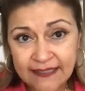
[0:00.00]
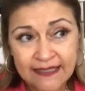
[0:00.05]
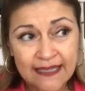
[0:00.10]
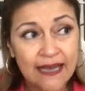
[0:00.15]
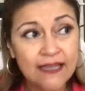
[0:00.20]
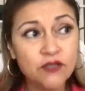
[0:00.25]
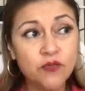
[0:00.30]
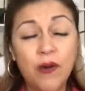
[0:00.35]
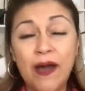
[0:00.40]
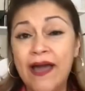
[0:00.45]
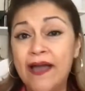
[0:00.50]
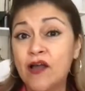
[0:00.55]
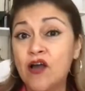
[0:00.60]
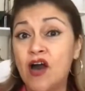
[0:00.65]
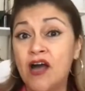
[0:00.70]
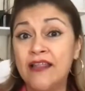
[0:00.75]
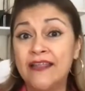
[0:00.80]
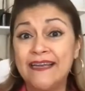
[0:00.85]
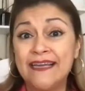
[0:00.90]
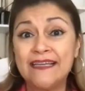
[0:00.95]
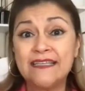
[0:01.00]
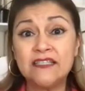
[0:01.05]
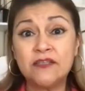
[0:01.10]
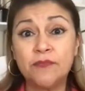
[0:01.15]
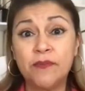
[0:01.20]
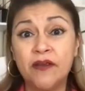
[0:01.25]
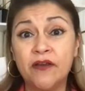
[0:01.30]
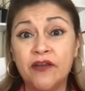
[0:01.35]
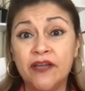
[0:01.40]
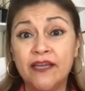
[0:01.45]
That's why I call it
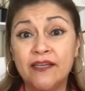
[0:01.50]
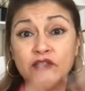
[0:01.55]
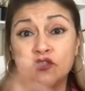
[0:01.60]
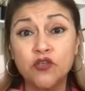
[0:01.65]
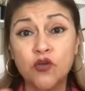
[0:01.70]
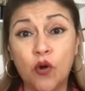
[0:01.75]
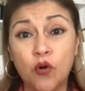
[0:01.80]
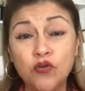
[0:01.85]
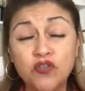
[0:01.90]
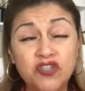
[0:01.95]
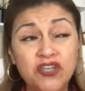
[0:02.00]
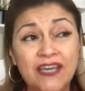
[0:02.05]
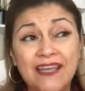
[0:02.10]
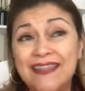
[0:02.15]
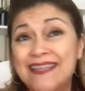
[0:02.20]
experience coaching.